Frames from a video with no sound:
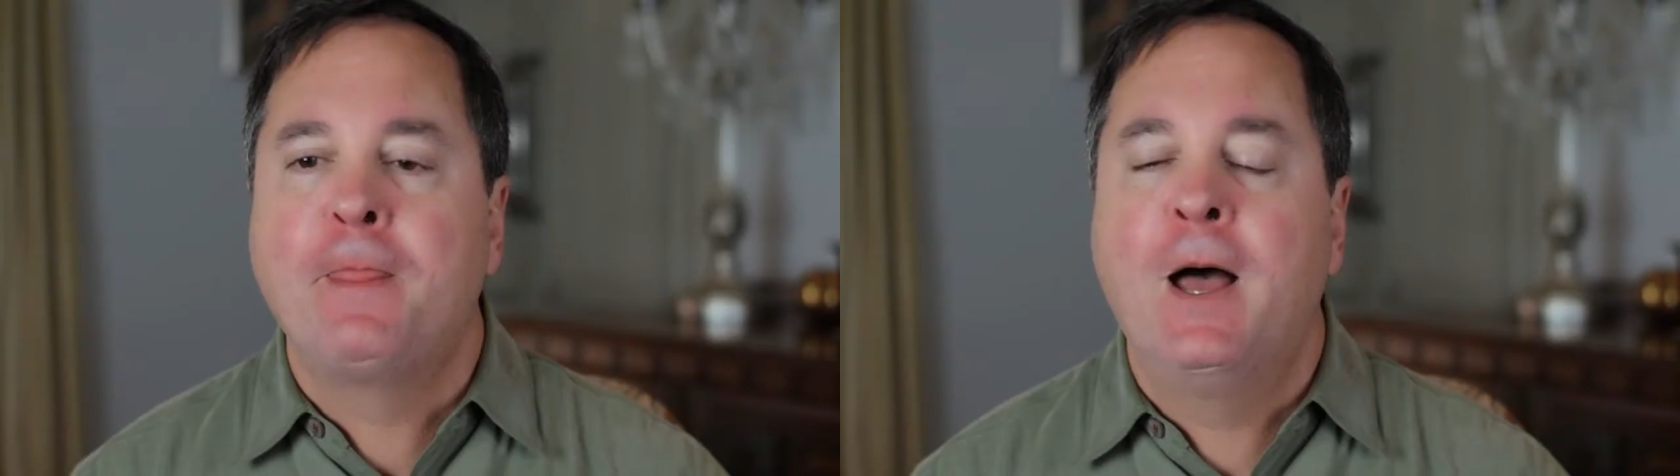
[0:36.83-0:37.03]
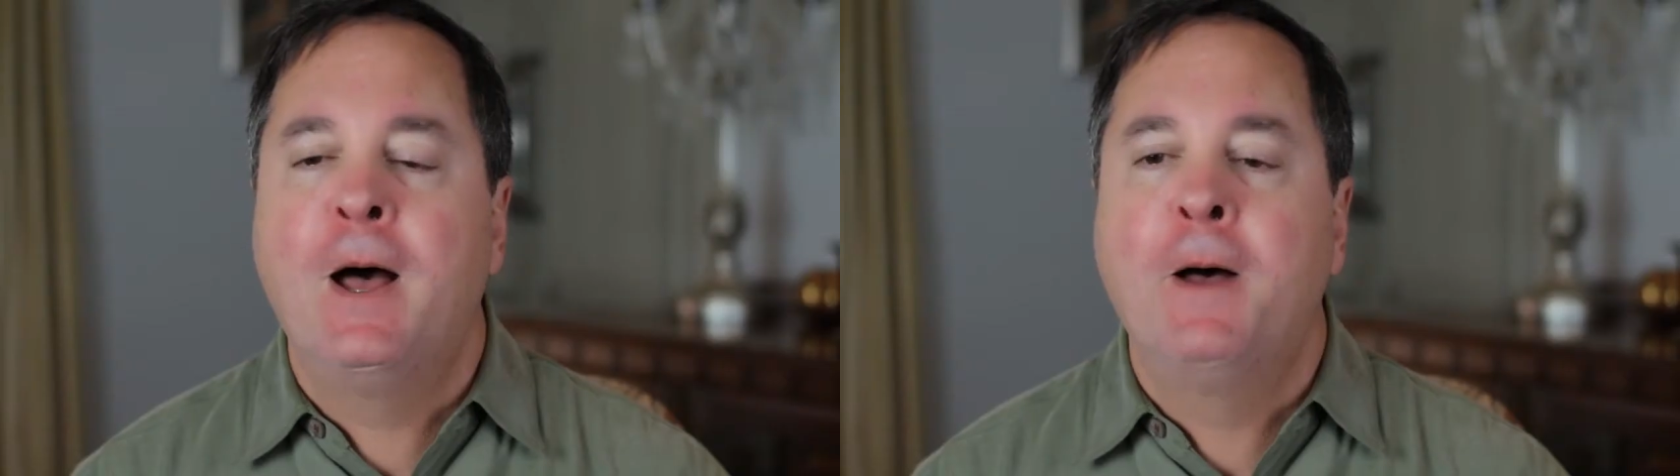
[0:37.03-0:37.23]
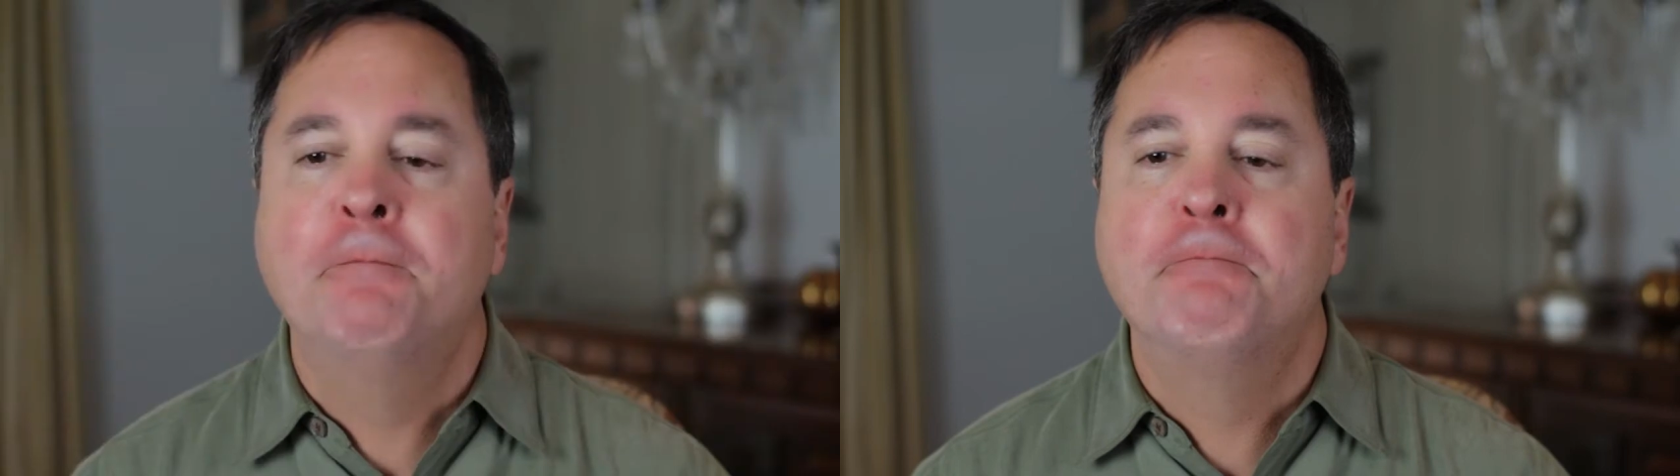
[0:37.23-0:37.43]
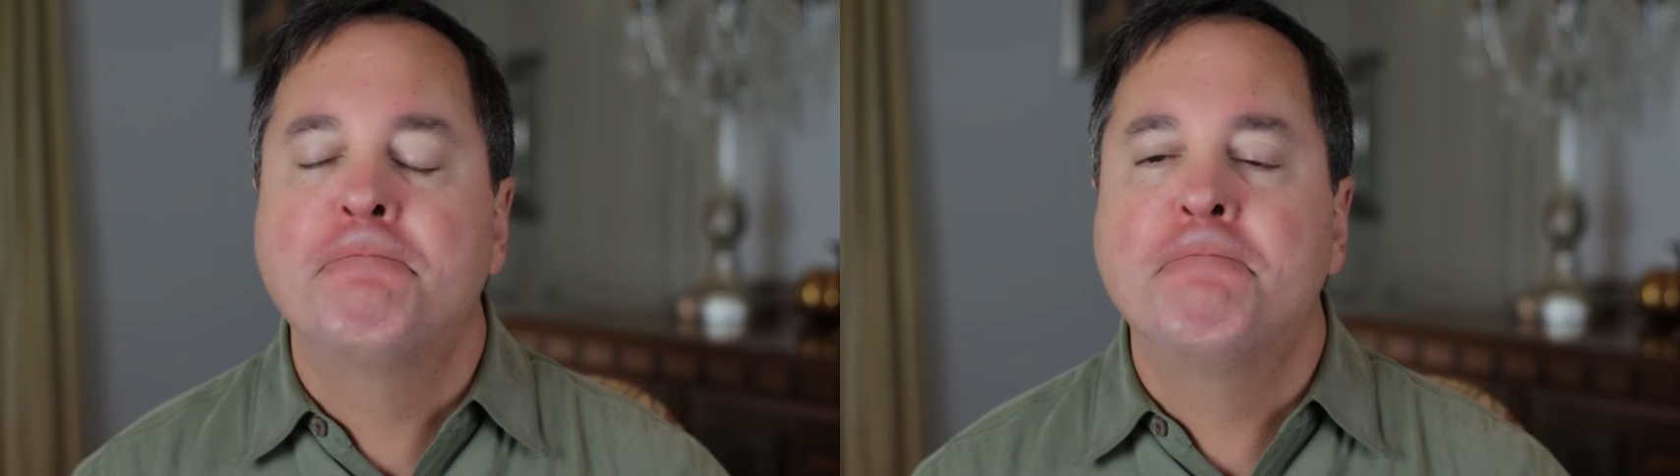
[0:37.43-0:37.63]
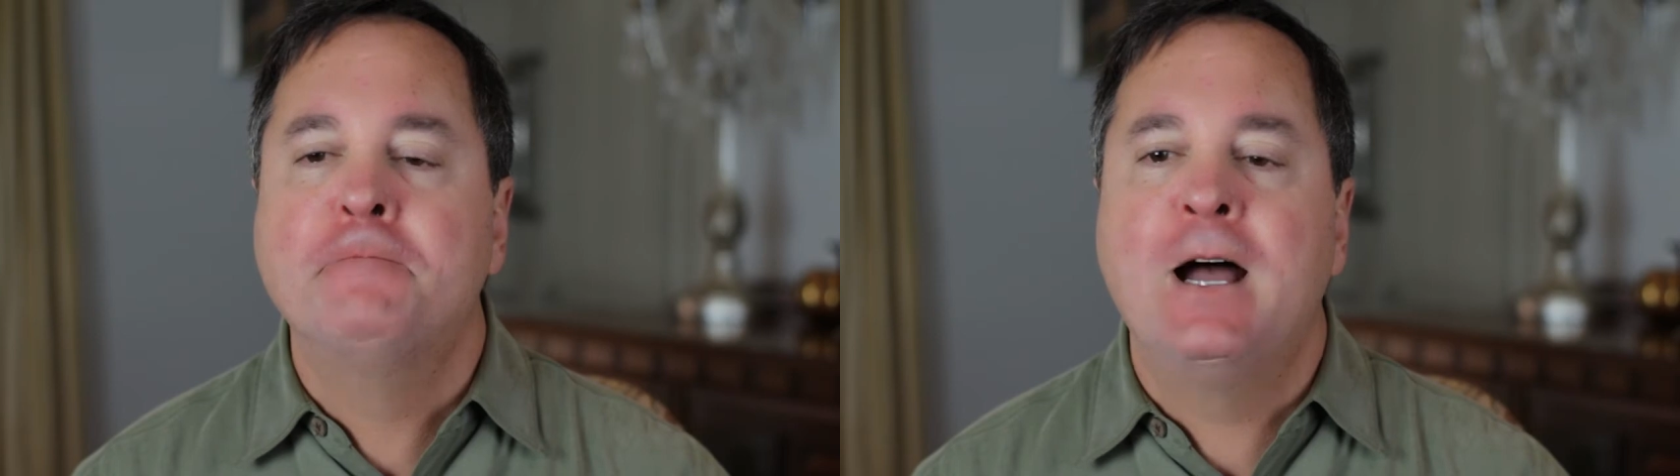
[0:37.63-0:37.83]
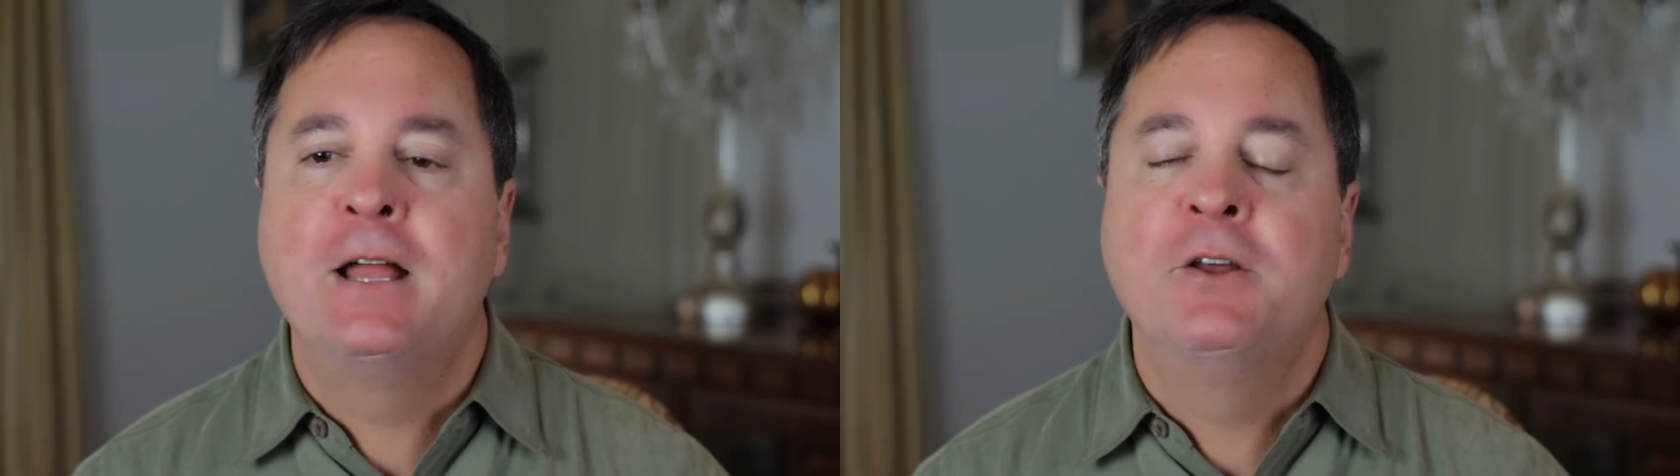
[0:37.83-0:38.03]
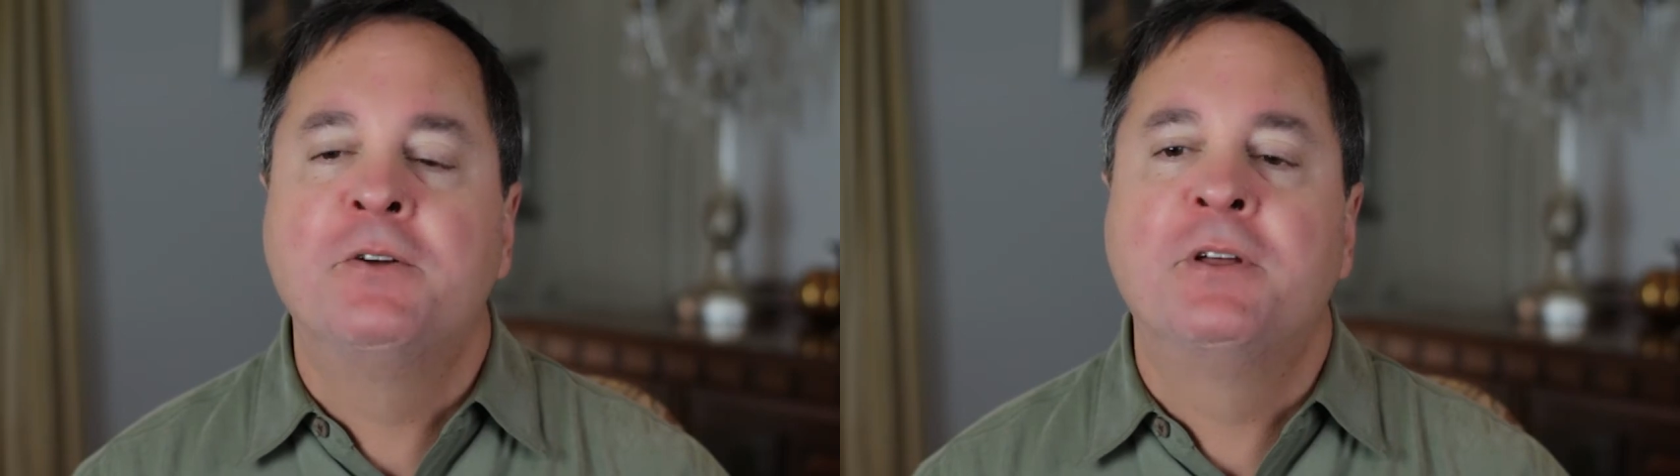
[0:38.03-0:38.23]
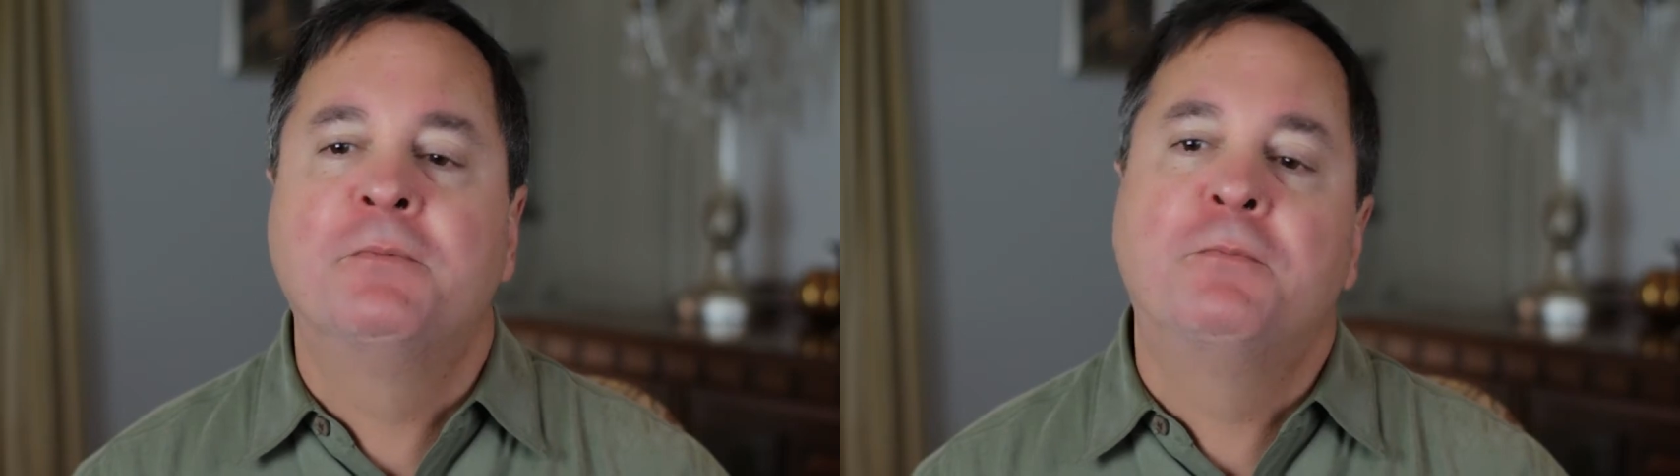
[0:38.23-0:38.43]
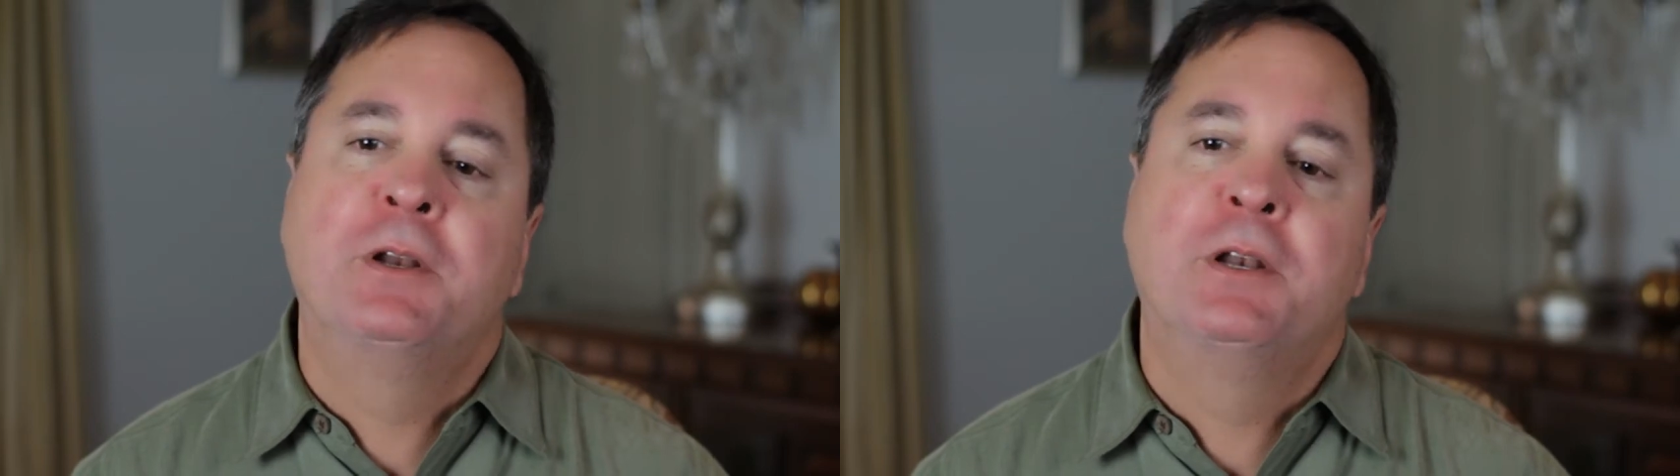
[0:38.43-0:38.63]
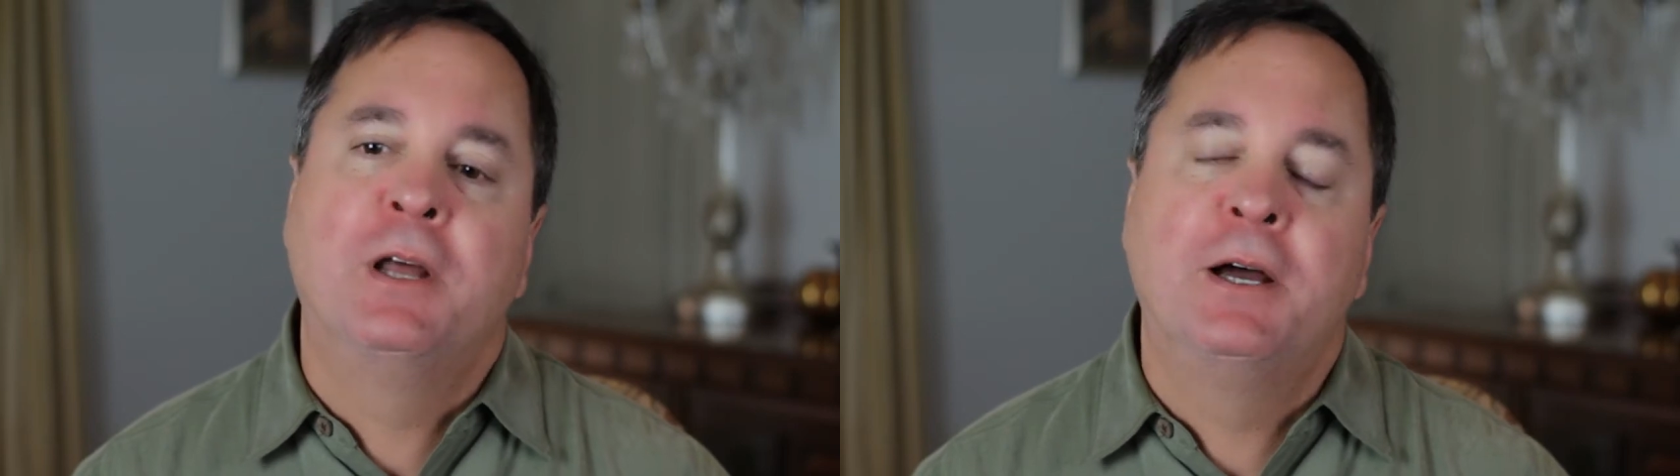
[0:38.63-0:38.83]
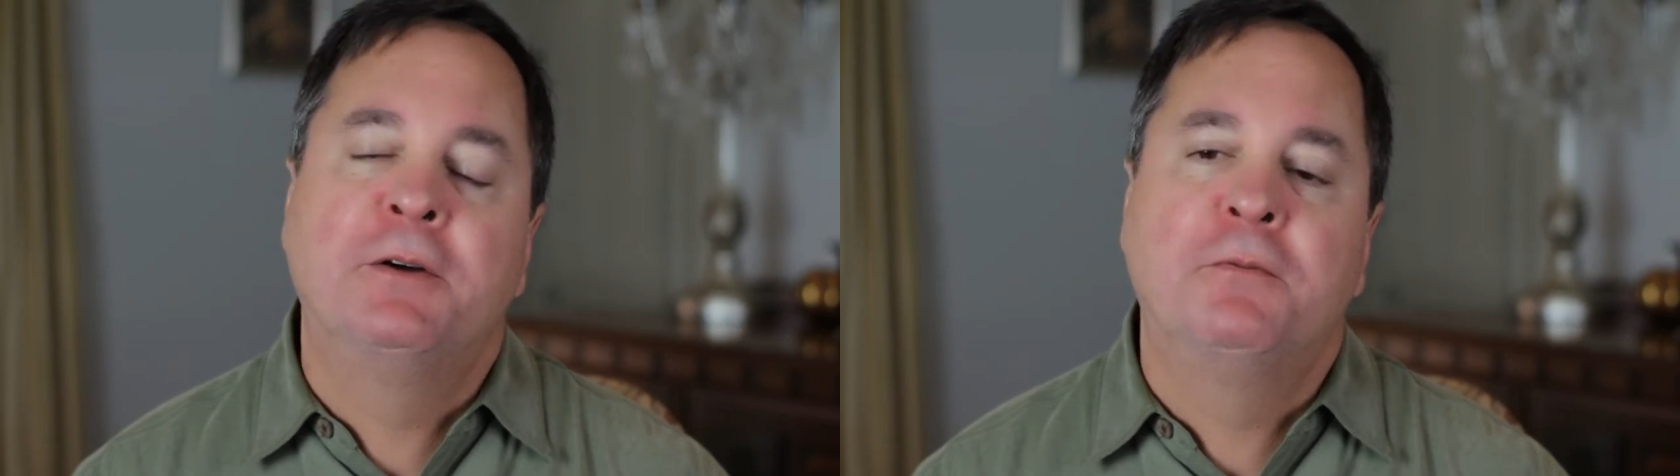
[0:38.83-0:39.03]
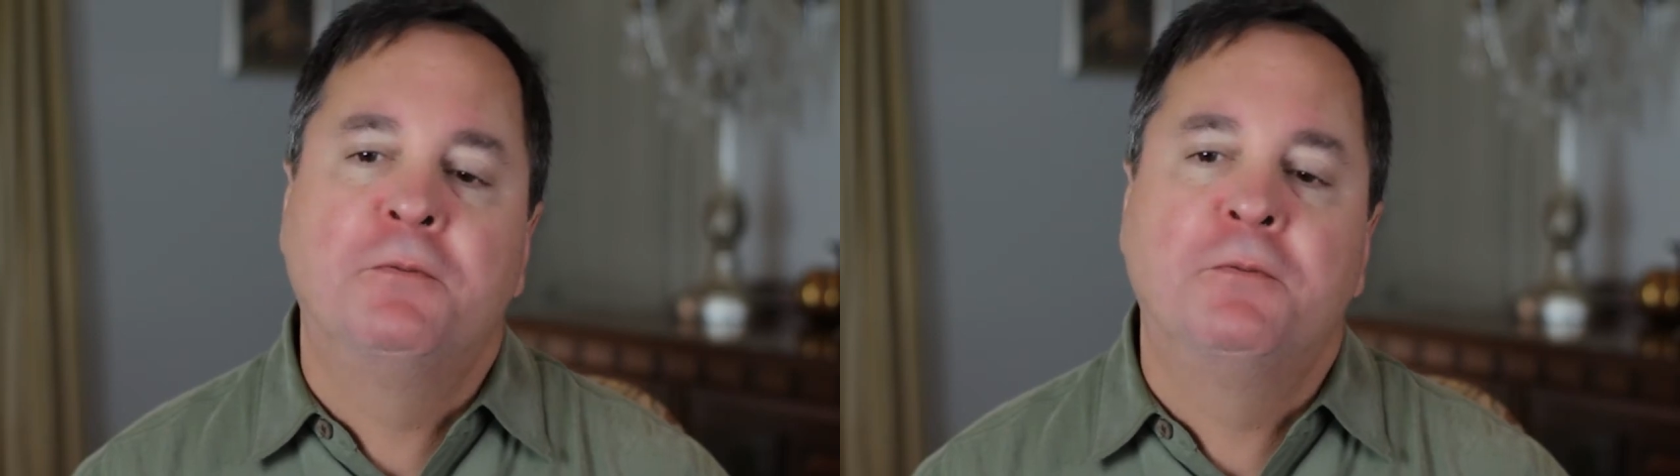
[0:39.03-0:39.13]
I know that when I